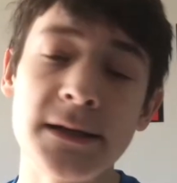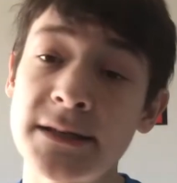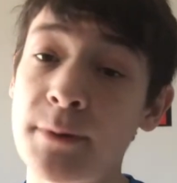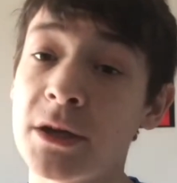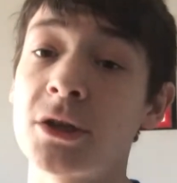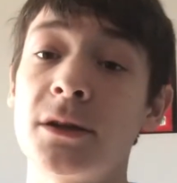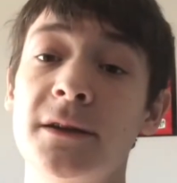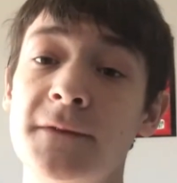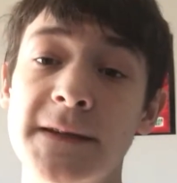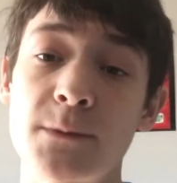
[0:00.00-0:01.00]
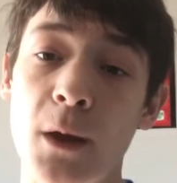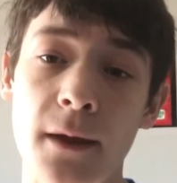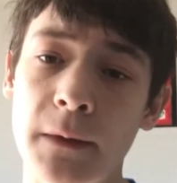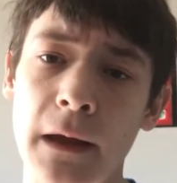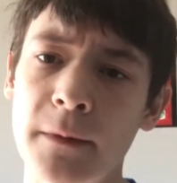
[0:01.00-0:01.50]
Especially Invisible
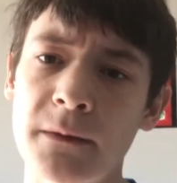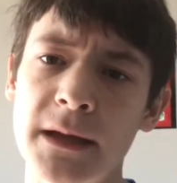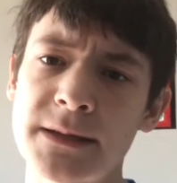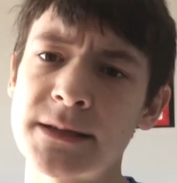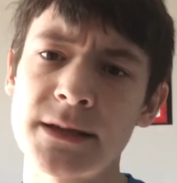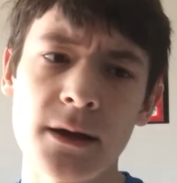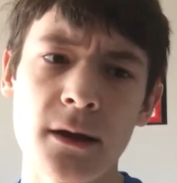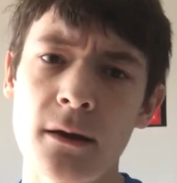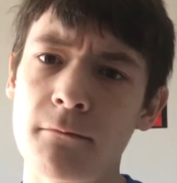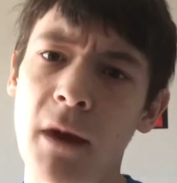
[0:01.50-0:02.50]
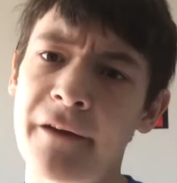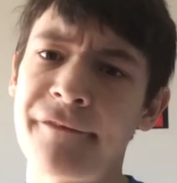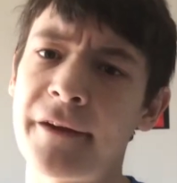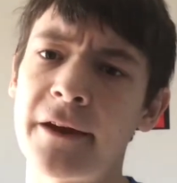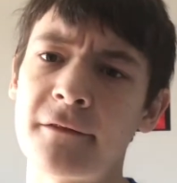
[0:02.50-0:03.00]
Emmie. I mean, that's my
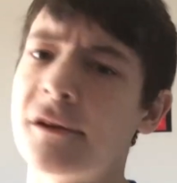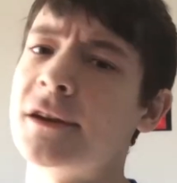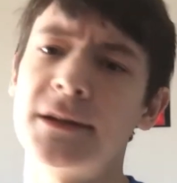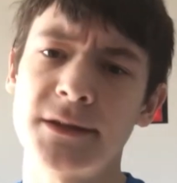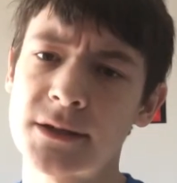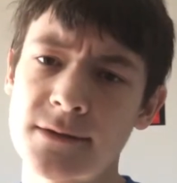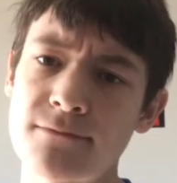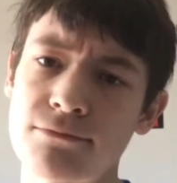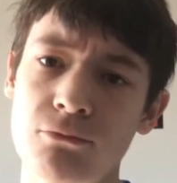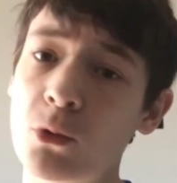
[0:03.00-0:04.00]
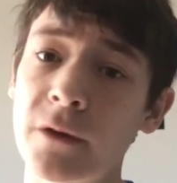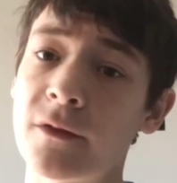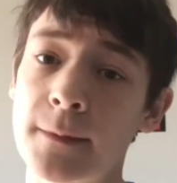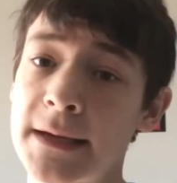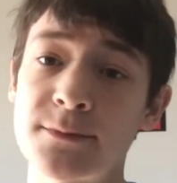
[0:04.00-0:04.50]
favorite. It's one
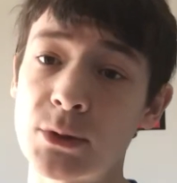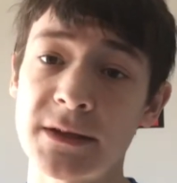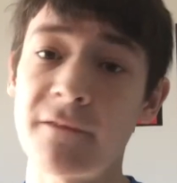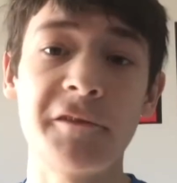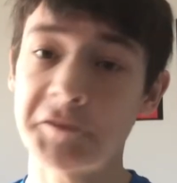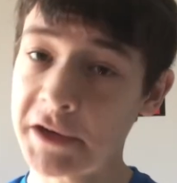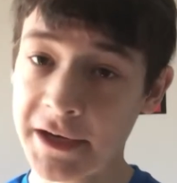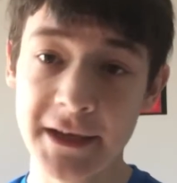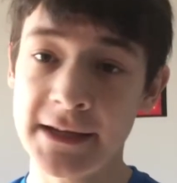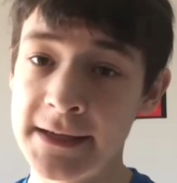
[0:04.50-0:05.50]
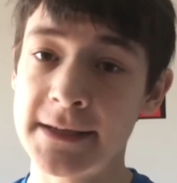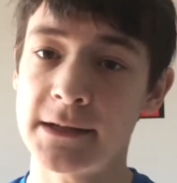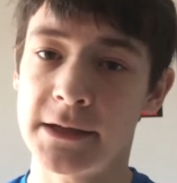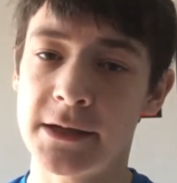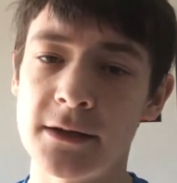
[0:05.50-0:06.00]
of the best books I've ever read,
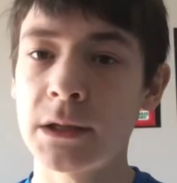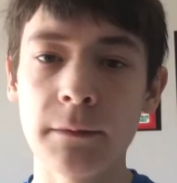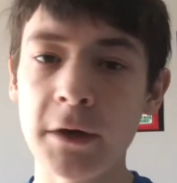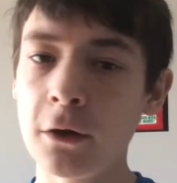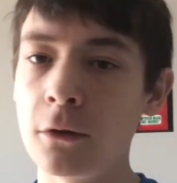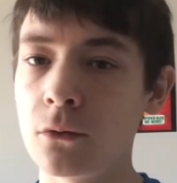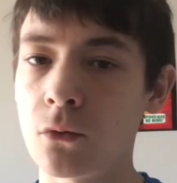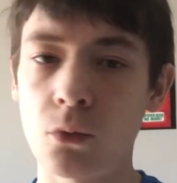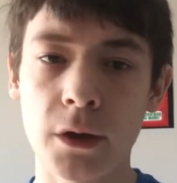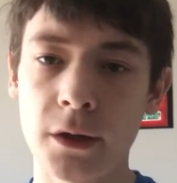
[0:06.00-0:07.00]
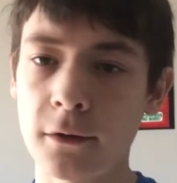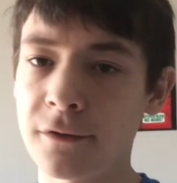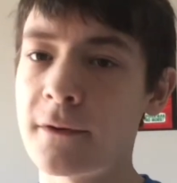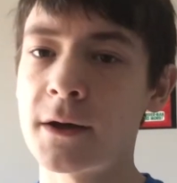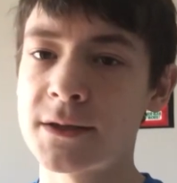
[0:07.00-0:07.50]
easily. So let me know what your
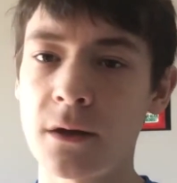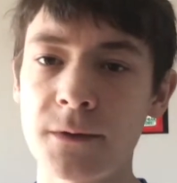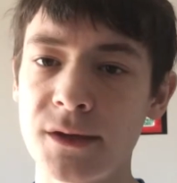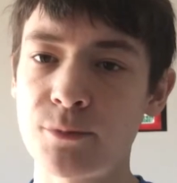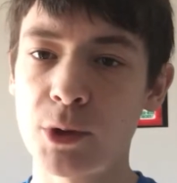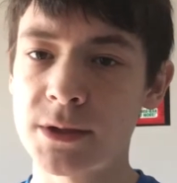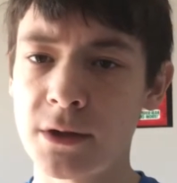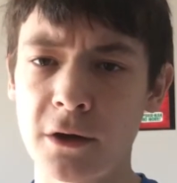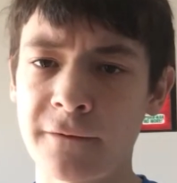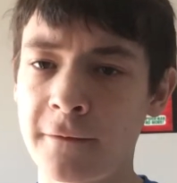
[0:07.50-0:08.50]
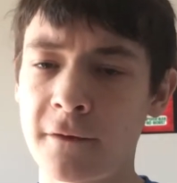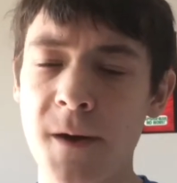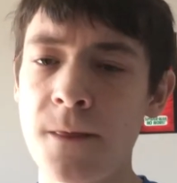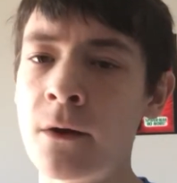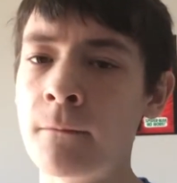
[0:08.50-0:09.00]
thoughts on these books are if you've
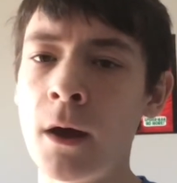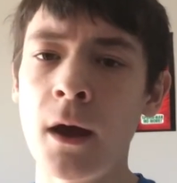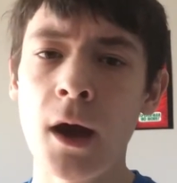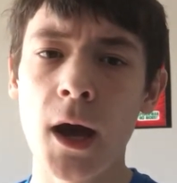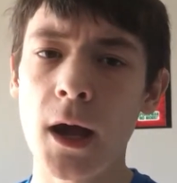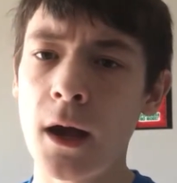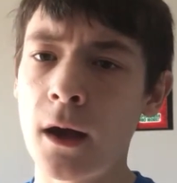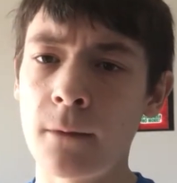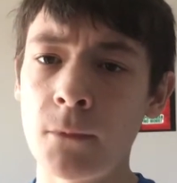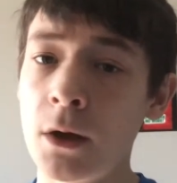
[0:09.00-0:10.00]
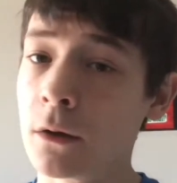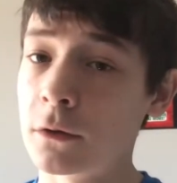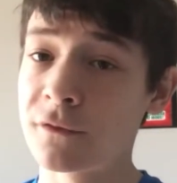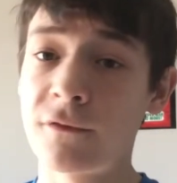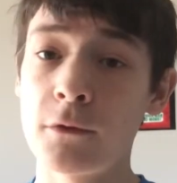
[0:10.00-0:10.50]
read them.
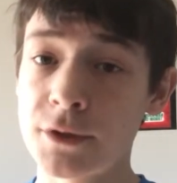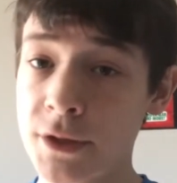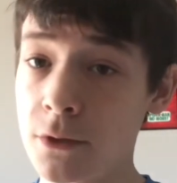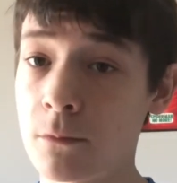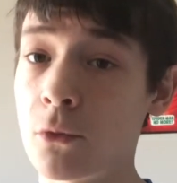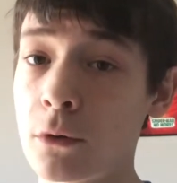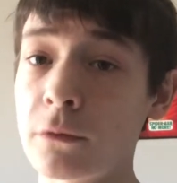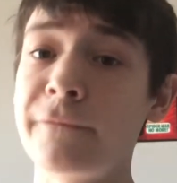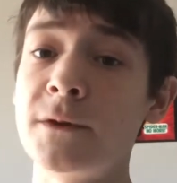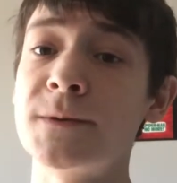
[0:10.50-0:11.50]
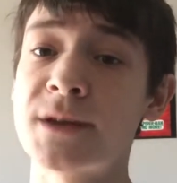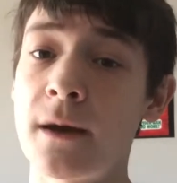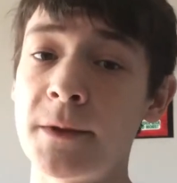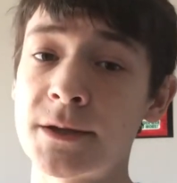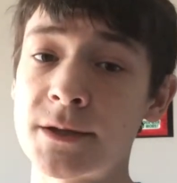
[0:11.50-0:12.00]
Look forward to more reviews
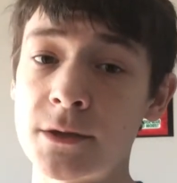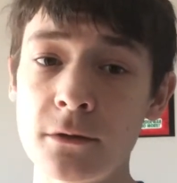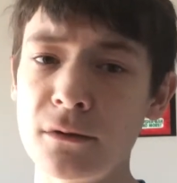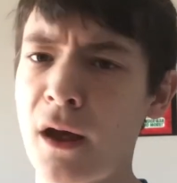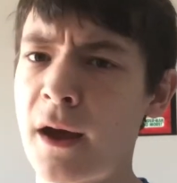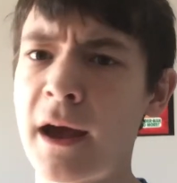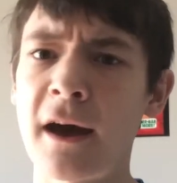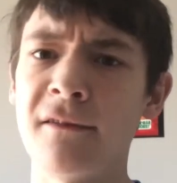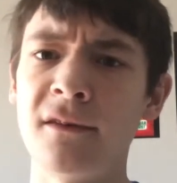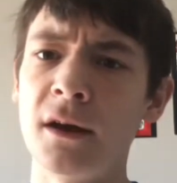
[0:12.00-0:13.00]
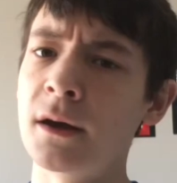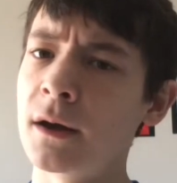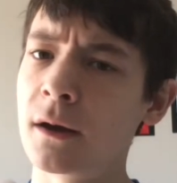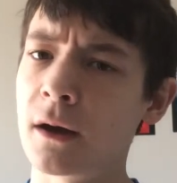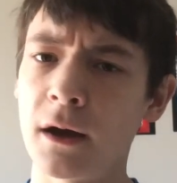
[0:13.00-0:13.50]
coming soon. I have
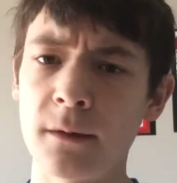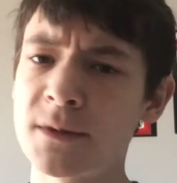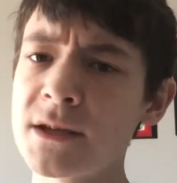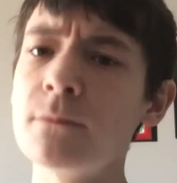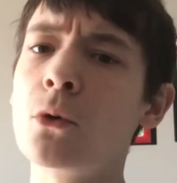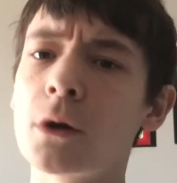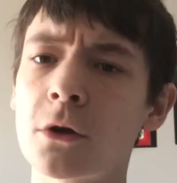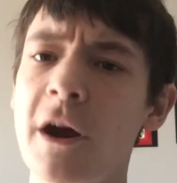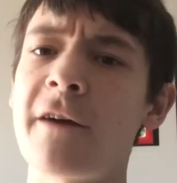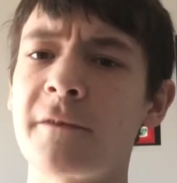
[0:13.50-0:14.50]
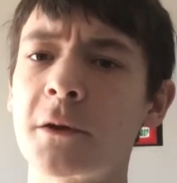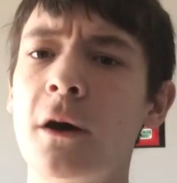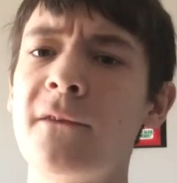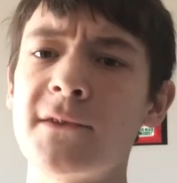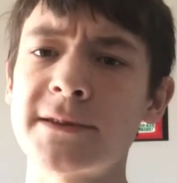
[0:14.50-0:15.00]
some more graphic
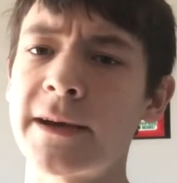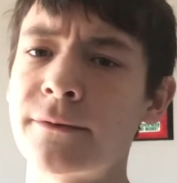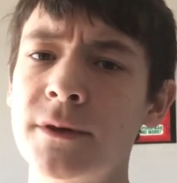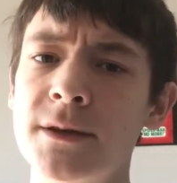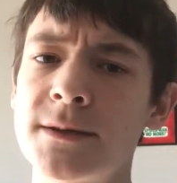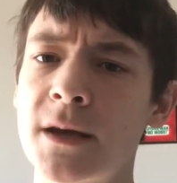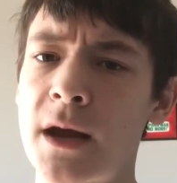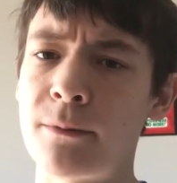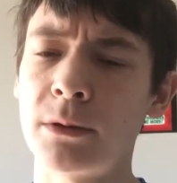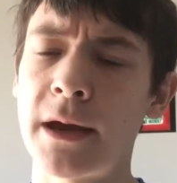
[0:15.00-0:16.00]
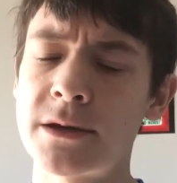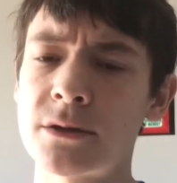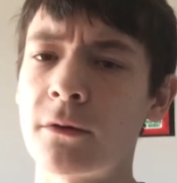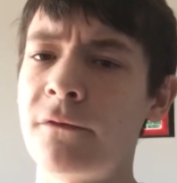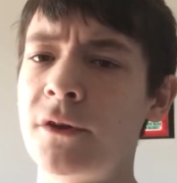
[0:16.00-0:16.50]
novels like these that I plan
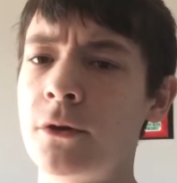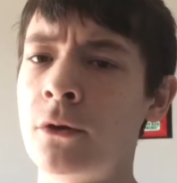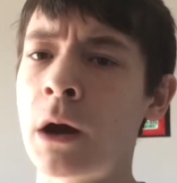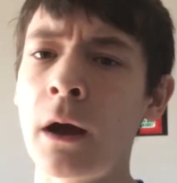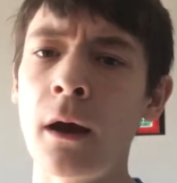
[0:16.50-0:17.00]
to review.